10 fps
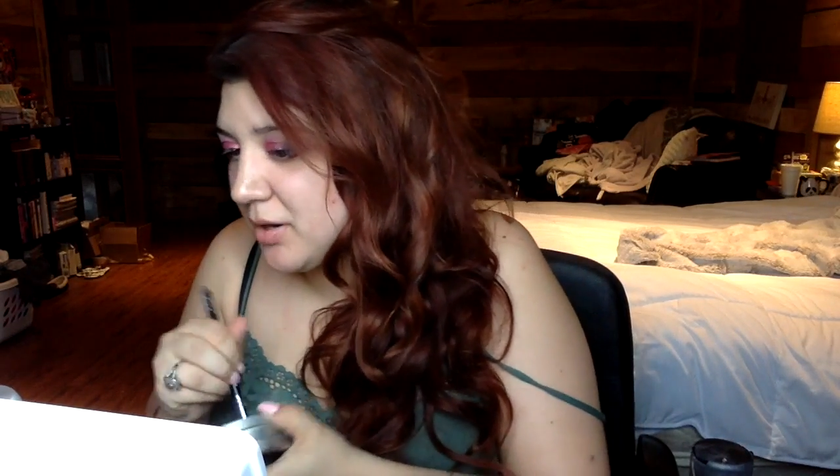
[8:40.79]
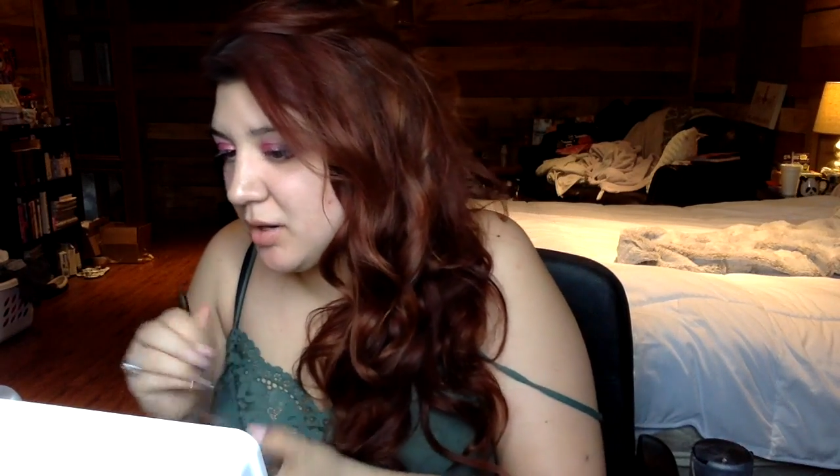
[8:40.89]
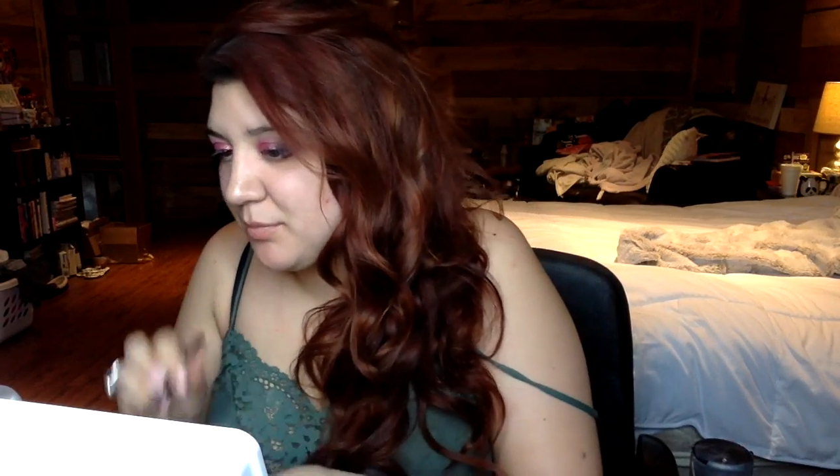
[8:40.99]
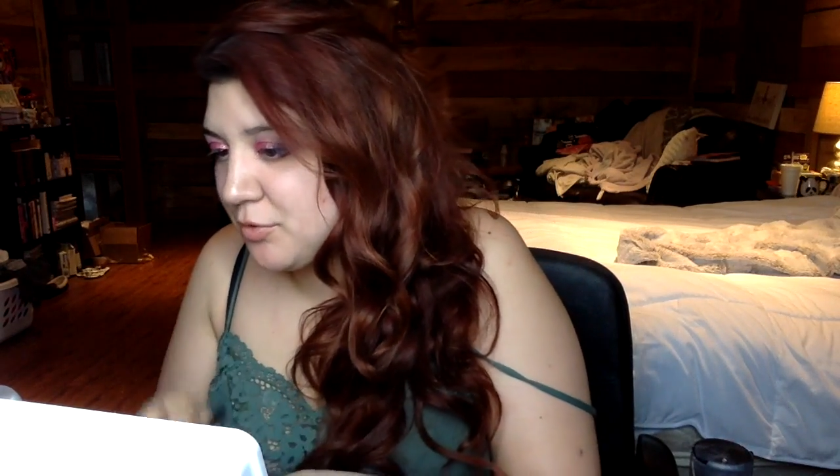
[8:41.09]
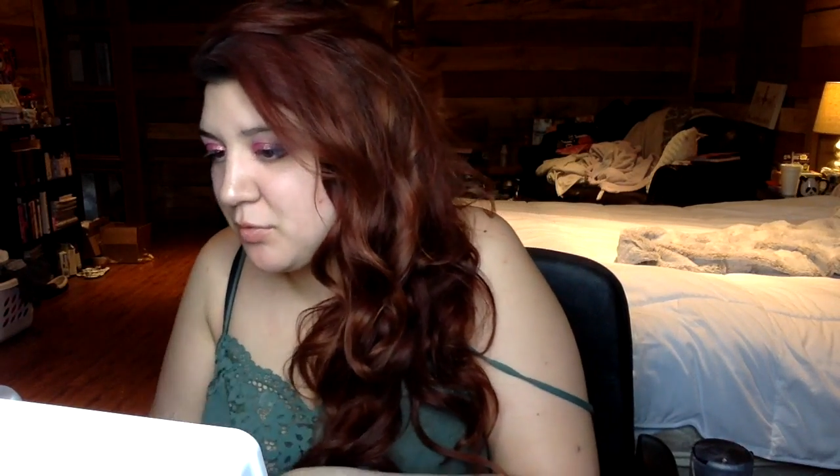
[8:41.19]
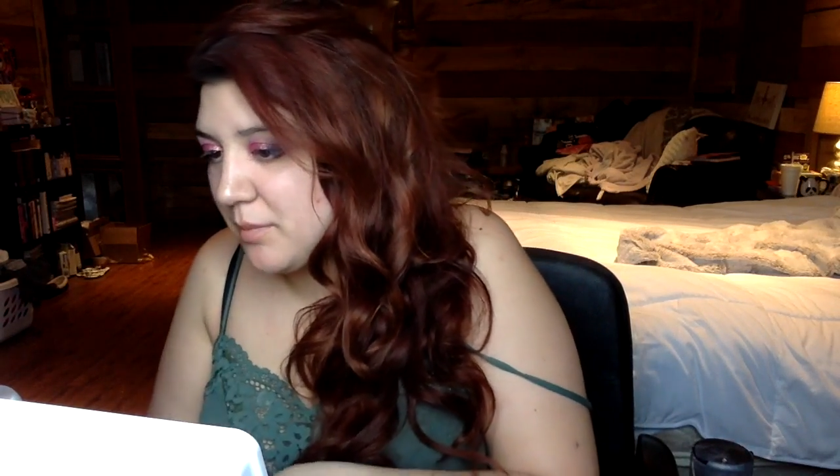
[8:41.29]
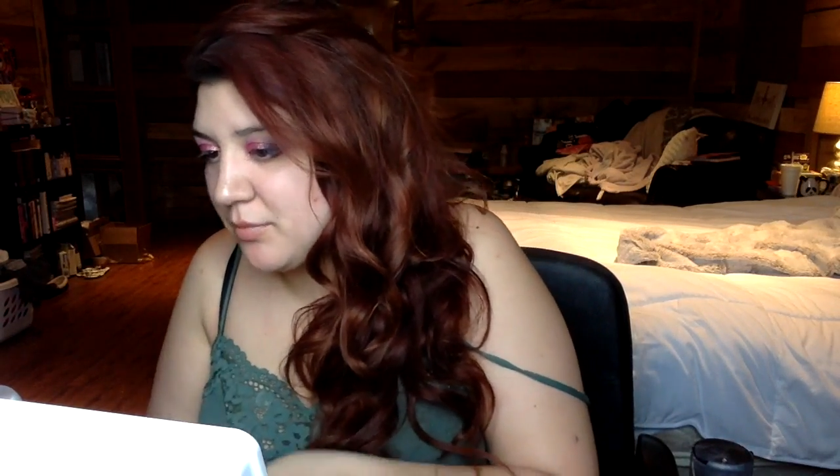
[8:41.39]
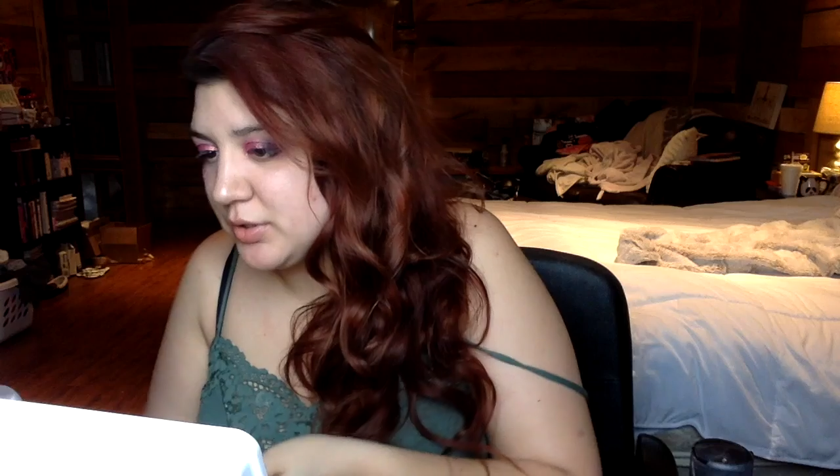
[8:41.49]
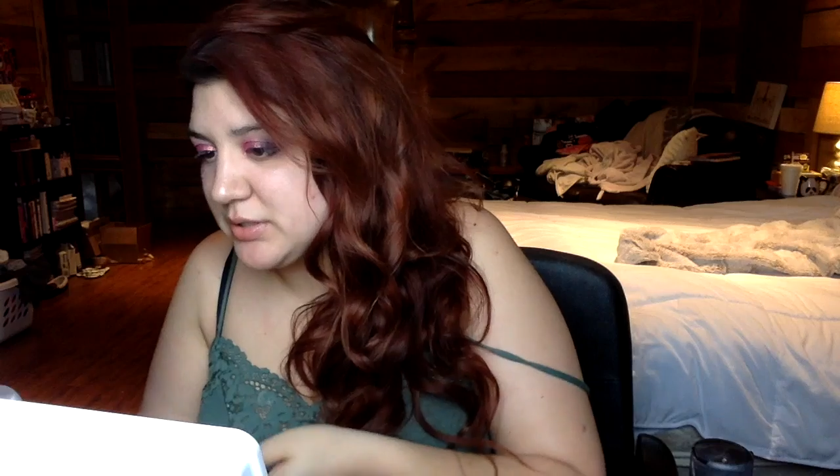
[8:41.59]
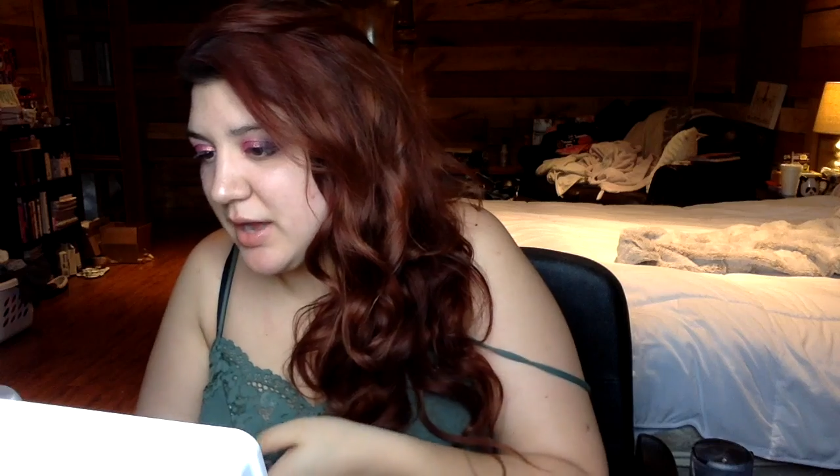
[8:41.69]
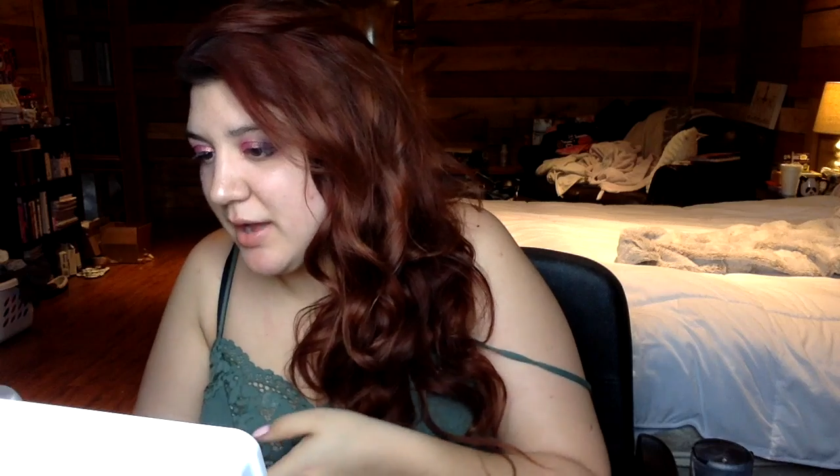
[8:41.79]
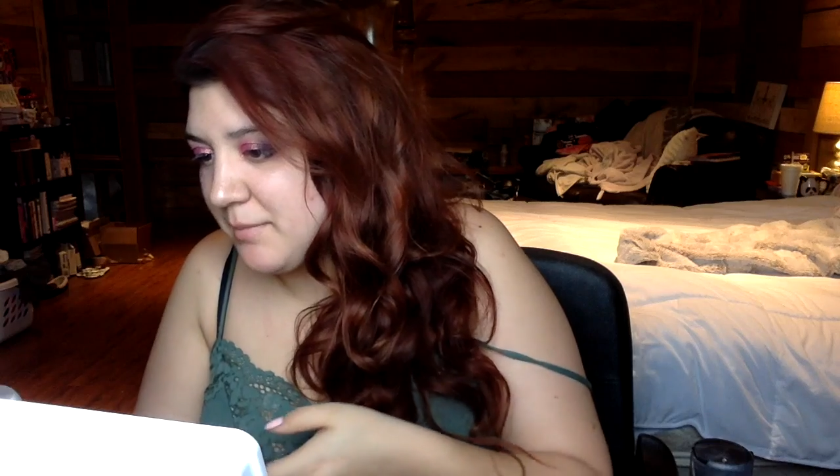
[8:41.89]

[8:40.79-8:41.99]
purple one more time.